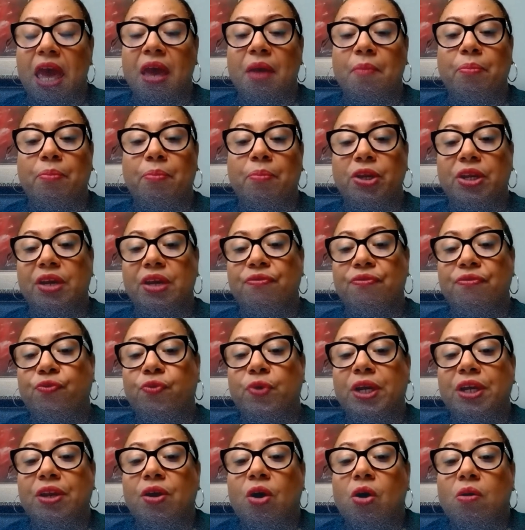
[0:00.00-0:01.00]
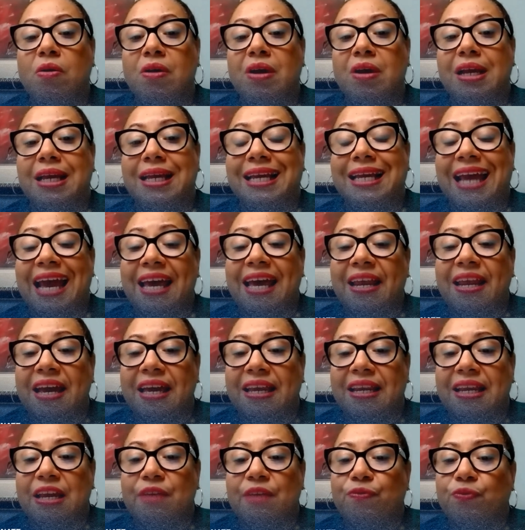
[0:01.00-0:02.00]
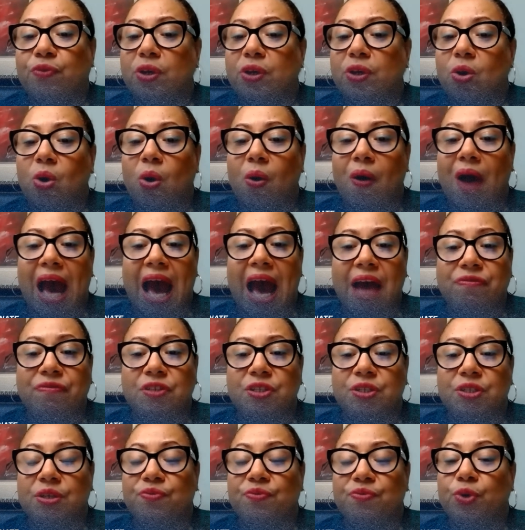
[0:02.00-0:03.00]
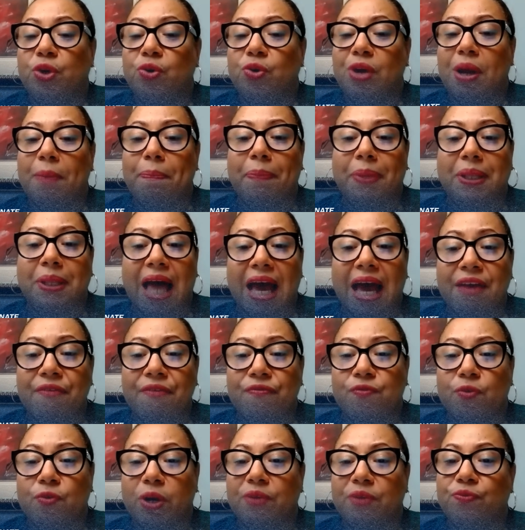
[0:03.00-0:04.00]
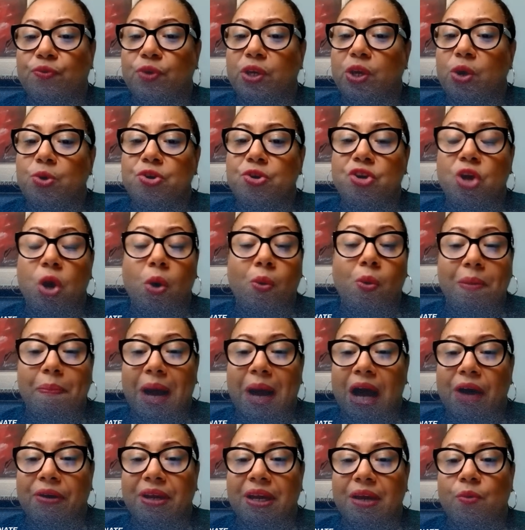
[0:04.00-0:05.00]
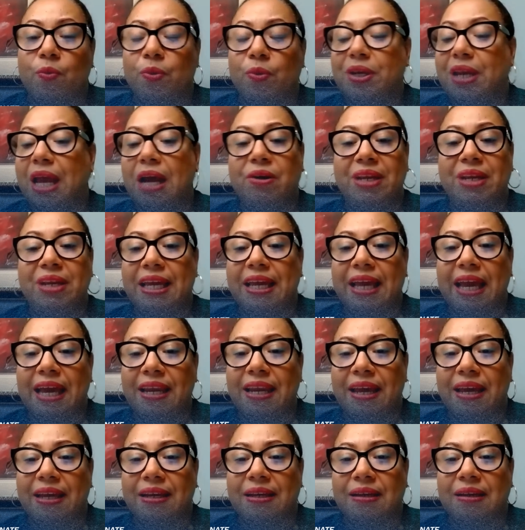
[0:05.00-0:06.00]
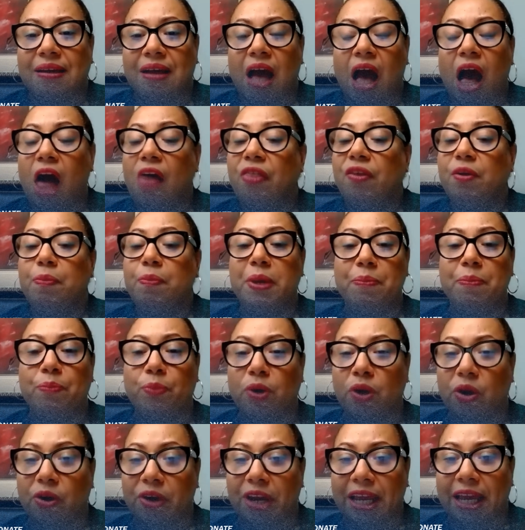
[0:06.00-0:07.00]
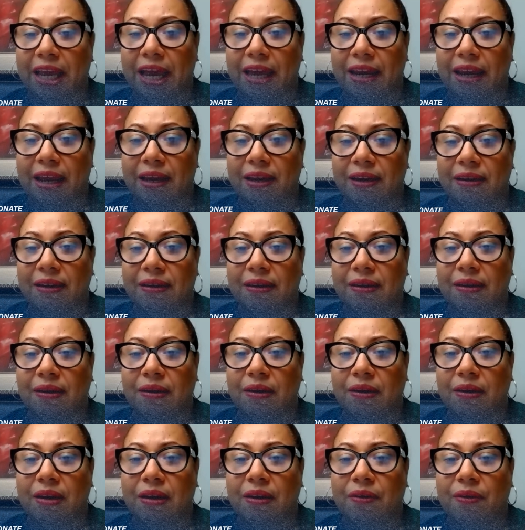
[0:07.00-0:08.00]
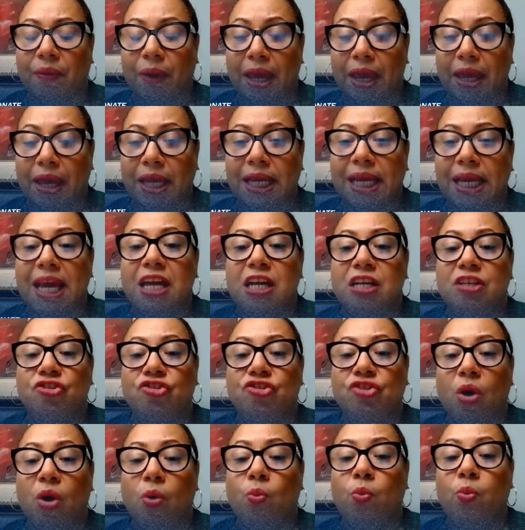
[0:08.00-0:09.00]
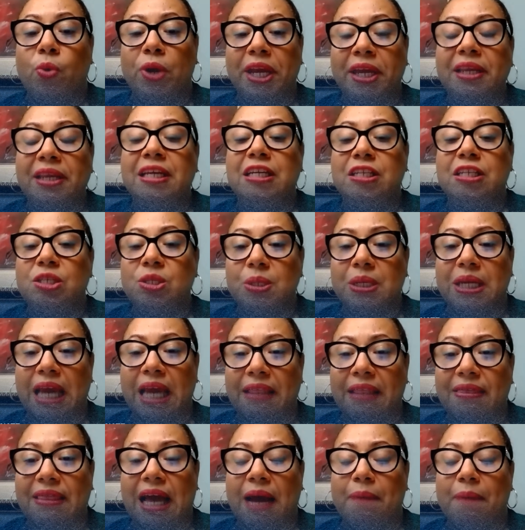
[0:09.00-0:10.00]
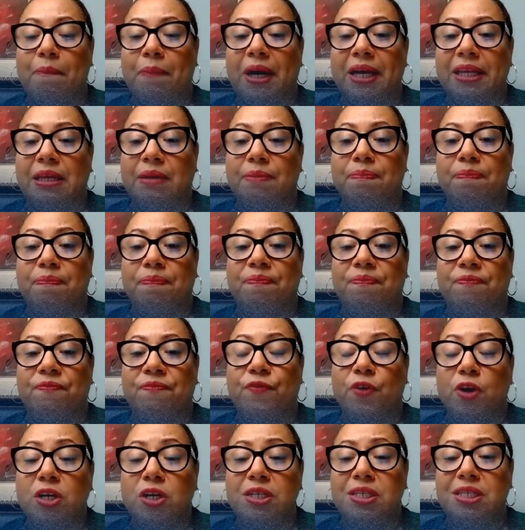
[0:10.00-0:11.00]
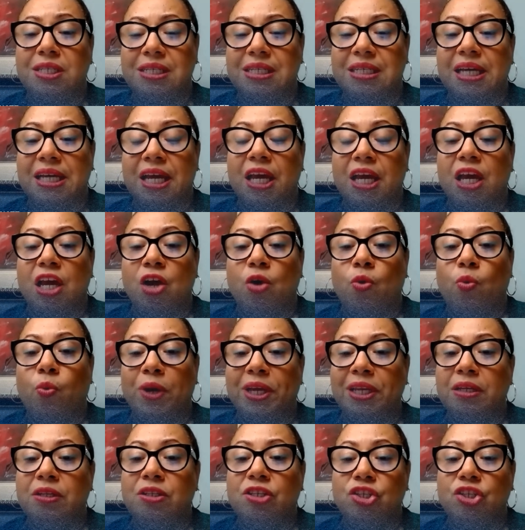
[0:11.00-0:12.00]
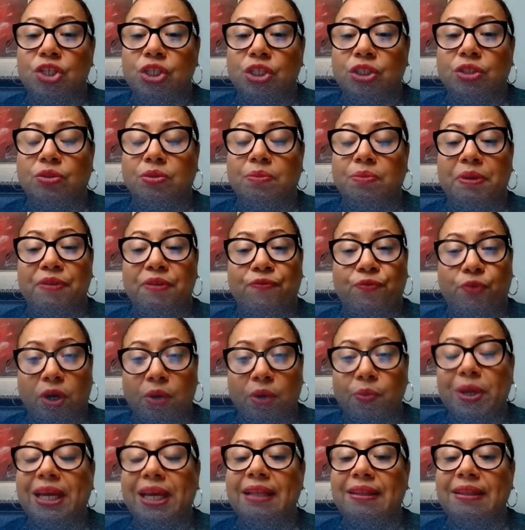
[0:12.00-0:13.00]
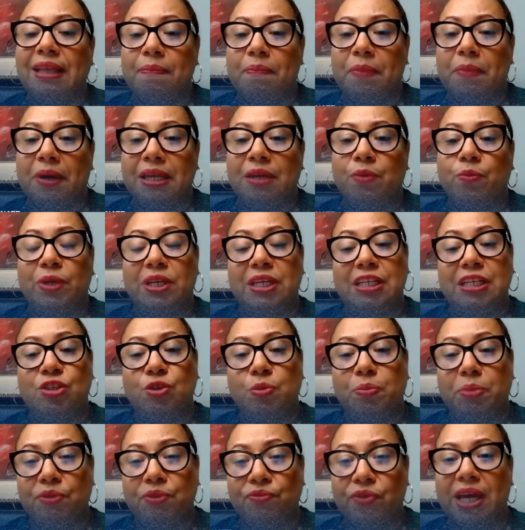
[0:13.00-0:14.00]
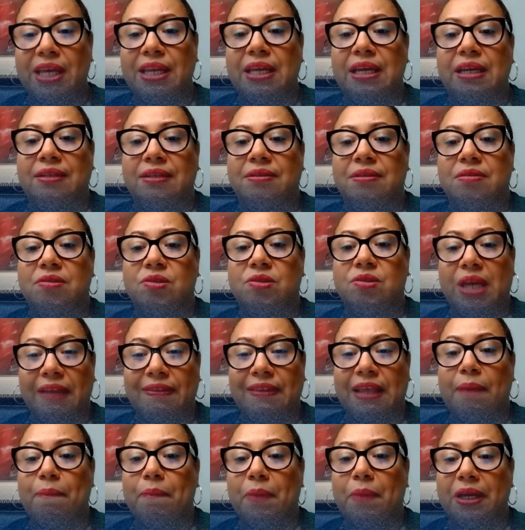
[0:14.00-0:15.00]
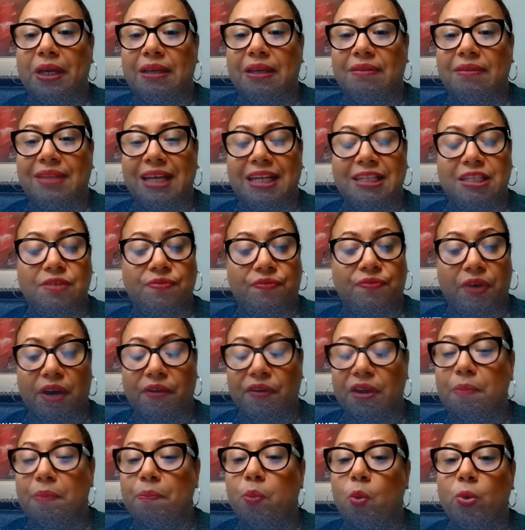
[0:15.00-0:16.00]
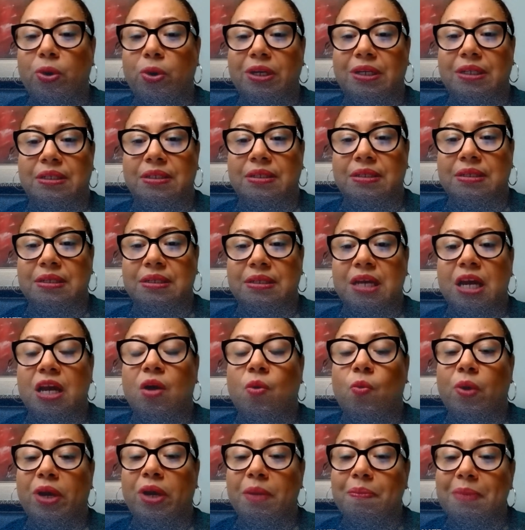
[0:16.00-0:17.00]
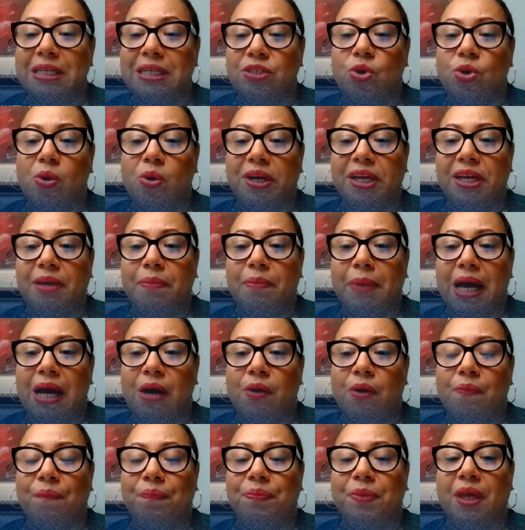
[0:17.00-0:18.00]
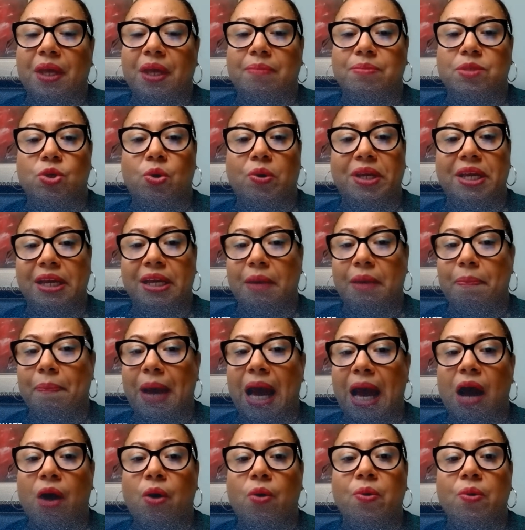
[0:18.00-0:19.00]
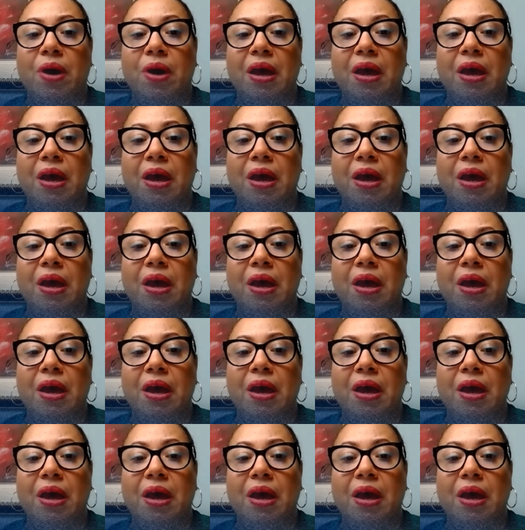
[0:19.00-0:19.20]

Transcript: But if we don't get it, if we don't go after it, if we don't apply for it, if we don't know about it, we're not going to get it. Other people are going to get it, right? So we need to get that money. First, before we get the money, we need to be ready to get that money. That's very important. What am I talking about? I'm talking about